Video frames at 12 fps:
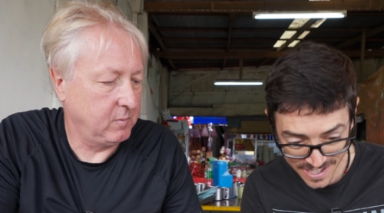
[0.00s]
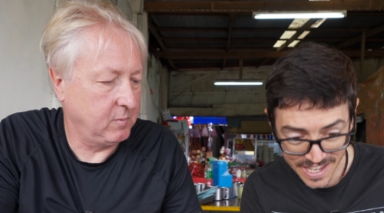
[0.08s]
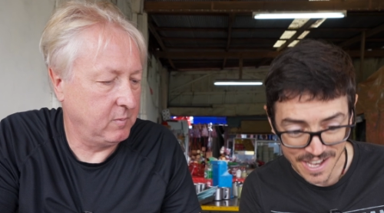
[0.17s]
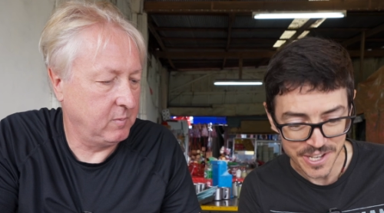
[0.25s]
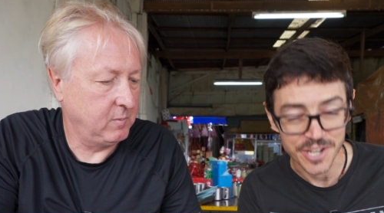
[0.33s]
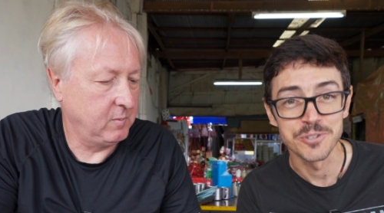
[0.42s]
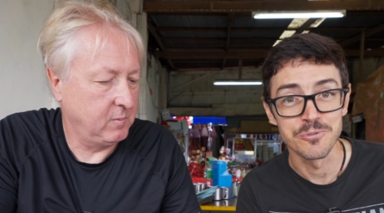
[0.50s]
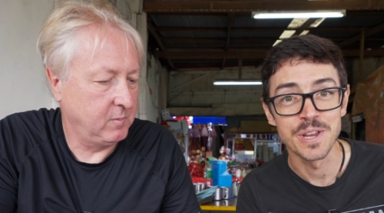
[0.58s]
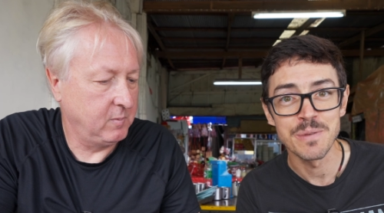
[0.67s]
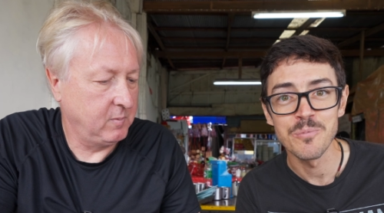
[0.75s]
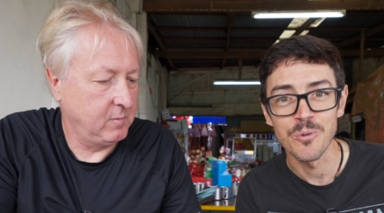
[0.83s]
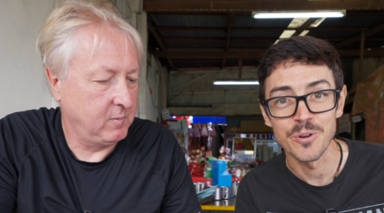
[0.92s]
Speaker 1: yeah, a
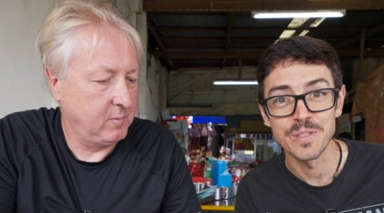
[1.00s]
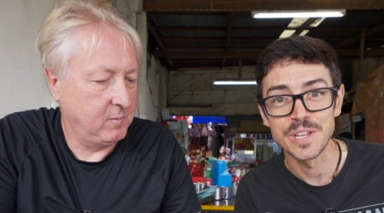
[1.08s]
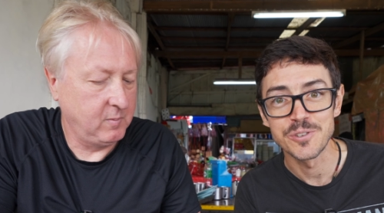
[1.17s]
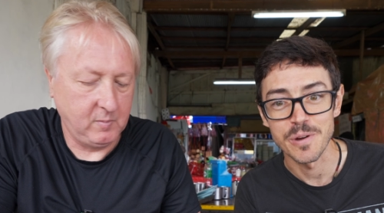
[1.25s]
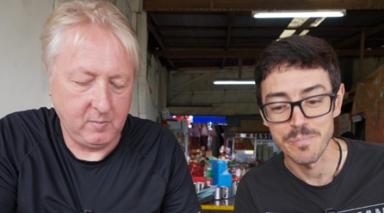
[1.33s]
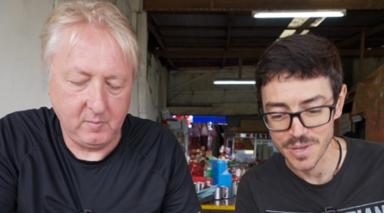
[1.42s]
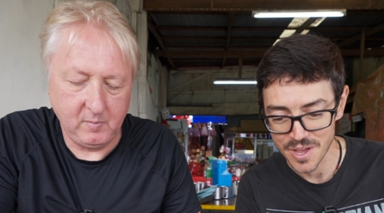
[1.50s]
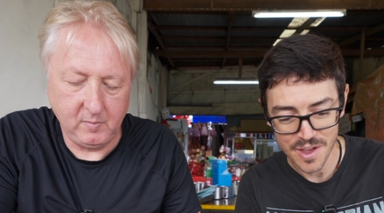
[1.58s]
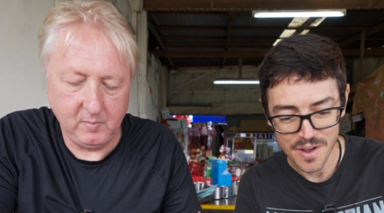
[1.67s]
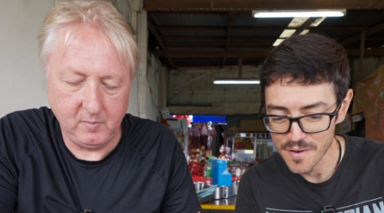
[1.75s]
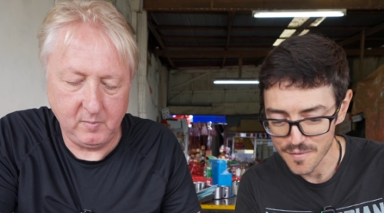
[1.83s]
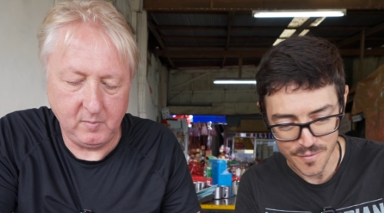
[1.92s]
dream-worthy trip
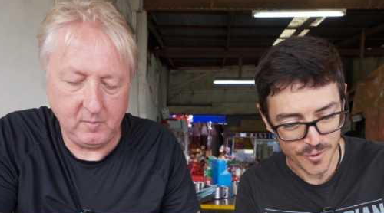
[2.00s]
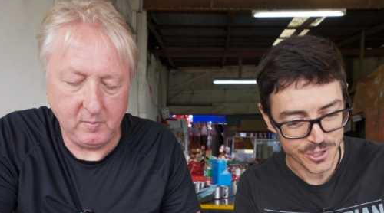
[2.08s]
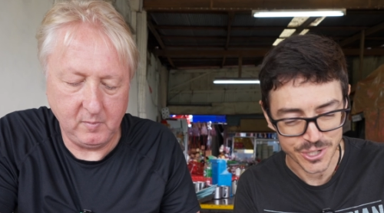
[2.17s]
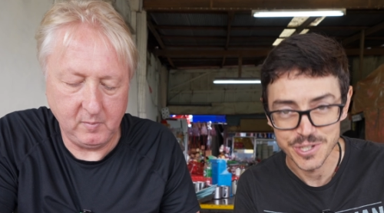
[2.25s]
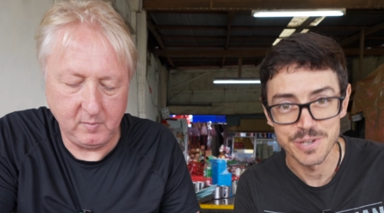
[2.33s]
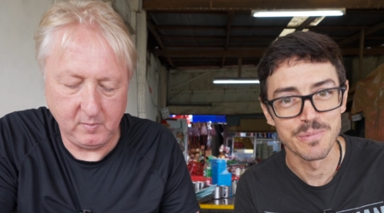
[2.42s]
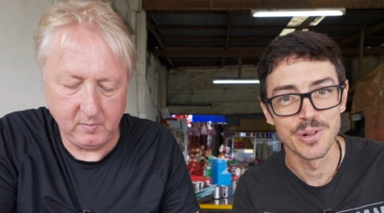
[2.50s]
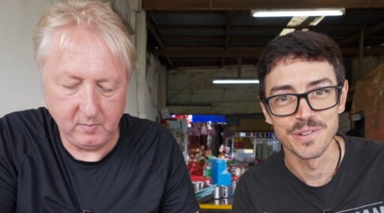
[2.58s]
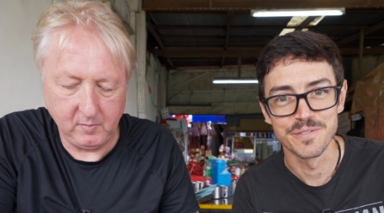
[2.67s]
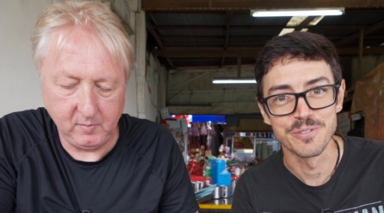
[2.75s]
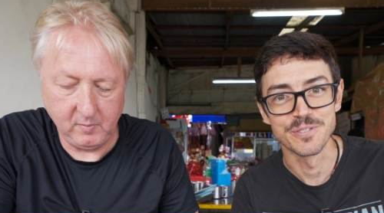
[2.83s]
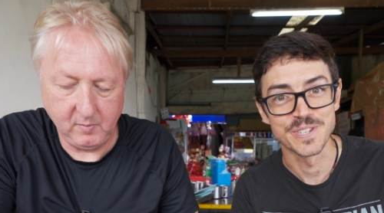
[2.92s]
for just a bowl
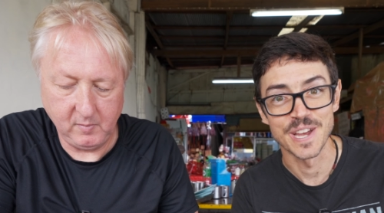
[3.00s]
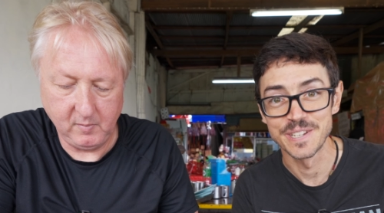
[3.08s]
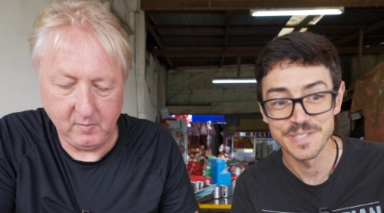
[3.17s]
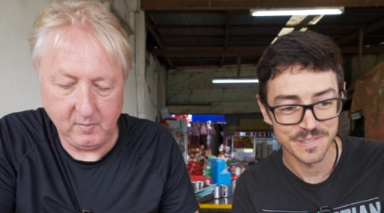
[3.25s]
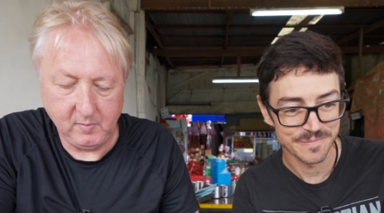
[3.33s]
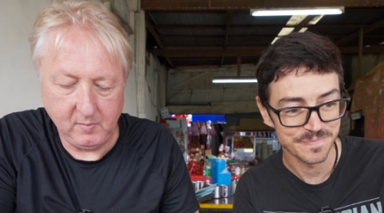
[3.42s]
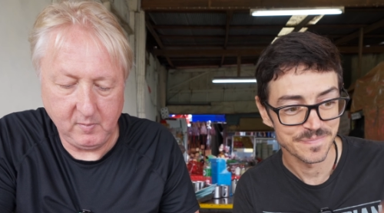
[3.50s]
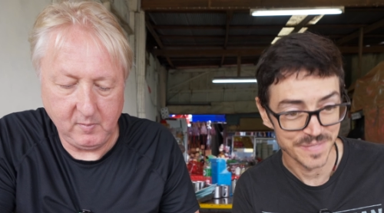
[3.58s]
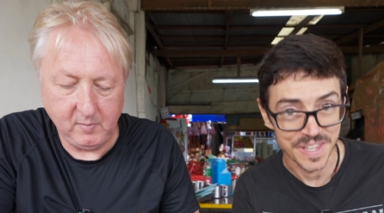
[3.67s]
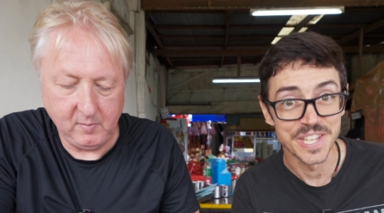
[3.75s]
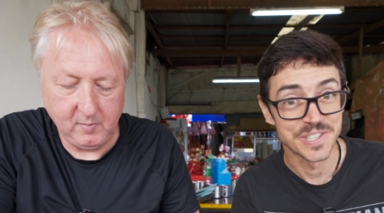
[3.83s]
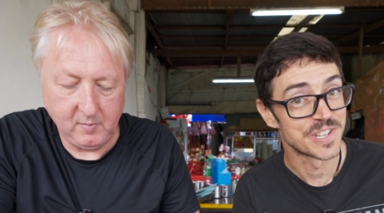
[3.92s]
of noodles. And it's
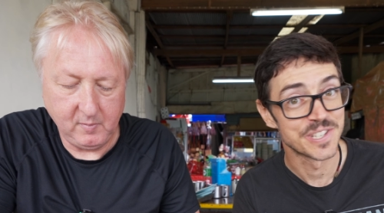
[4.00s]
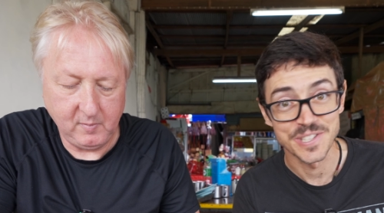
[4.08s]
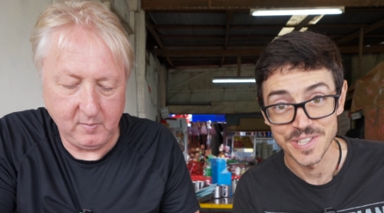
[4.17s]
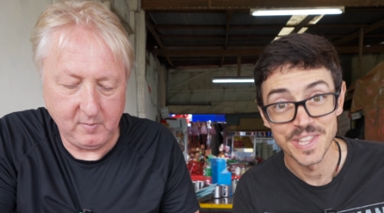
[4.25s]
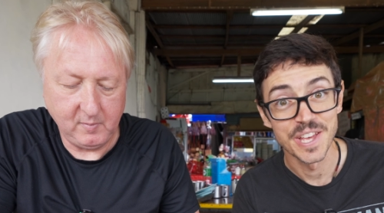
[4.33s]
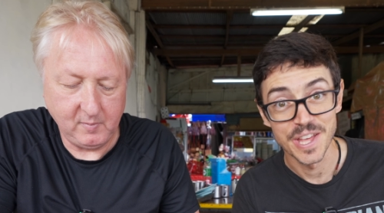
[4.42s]
this is